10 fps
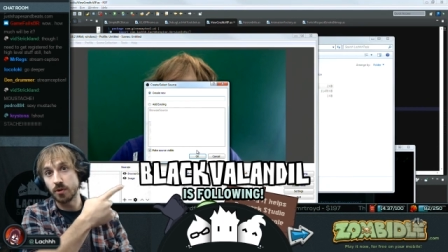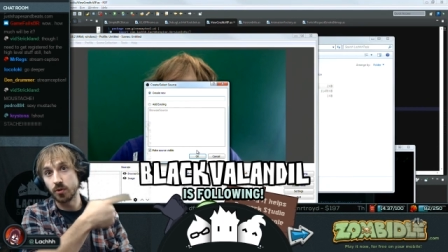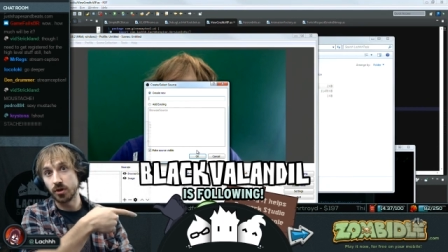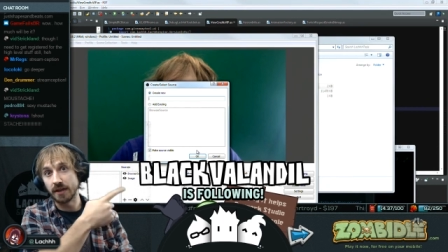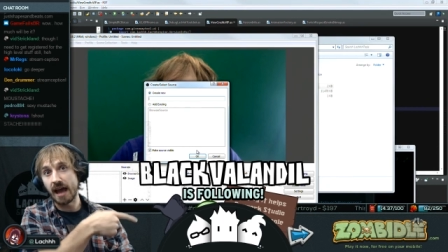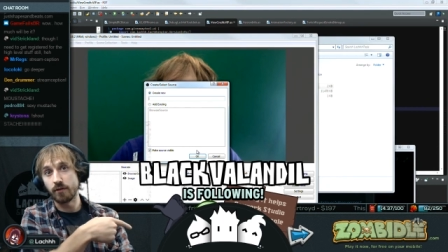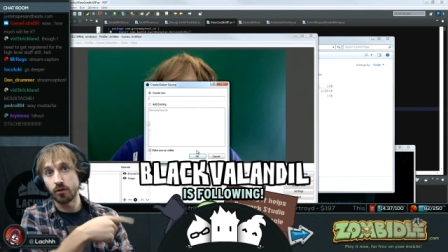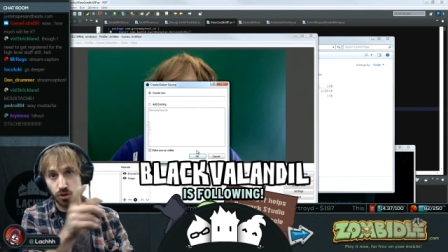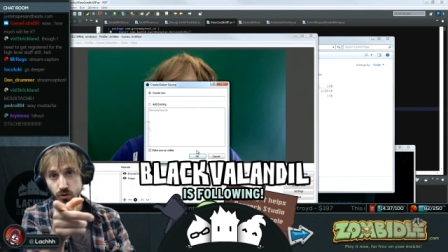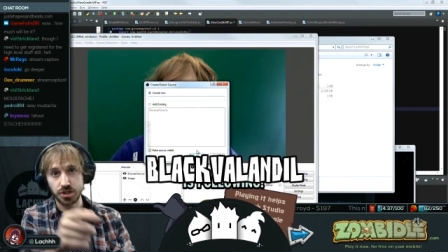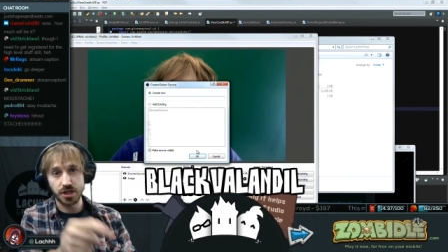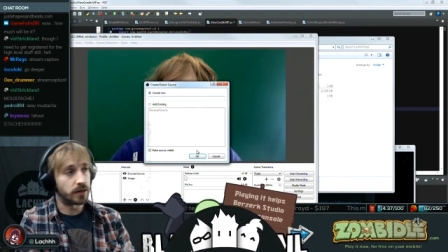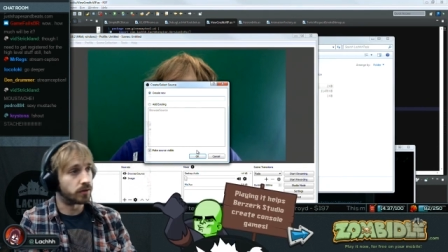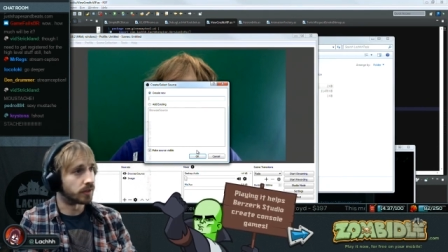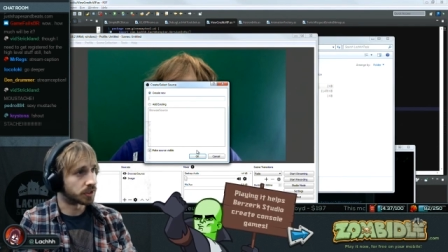that we can have on your
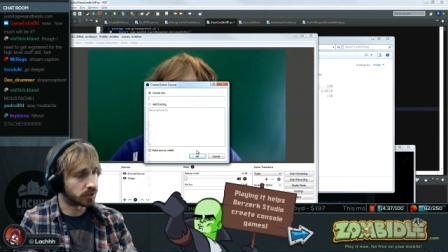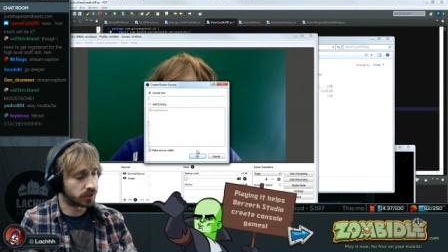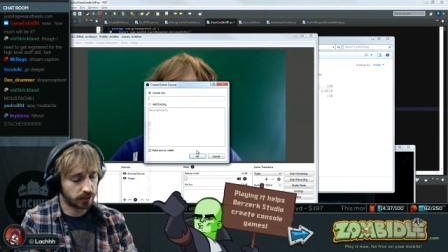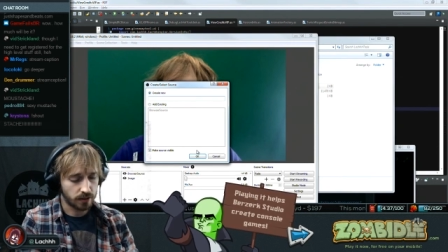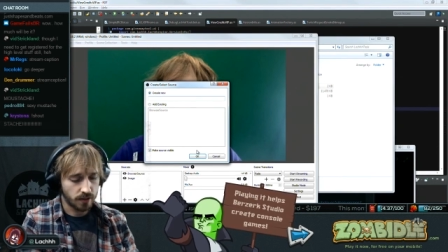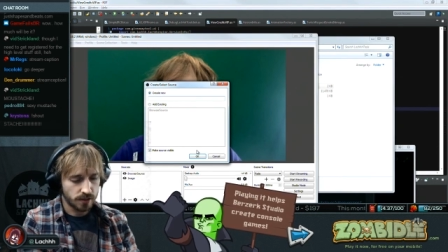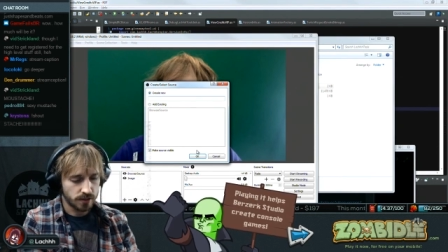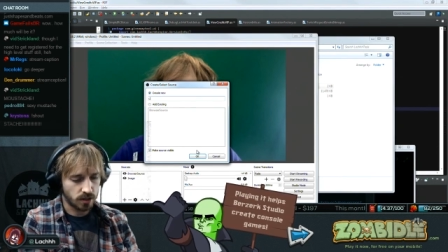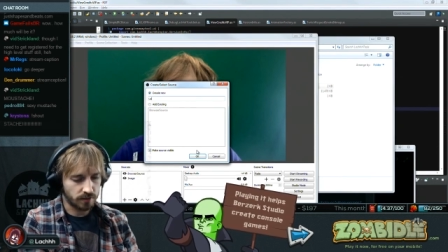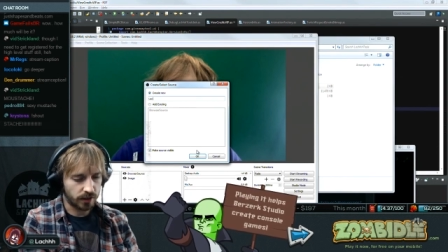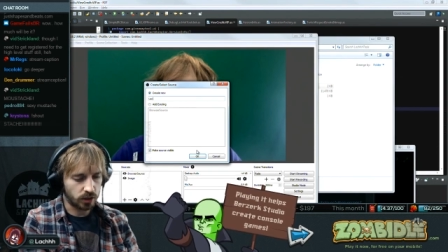channel, actually. So if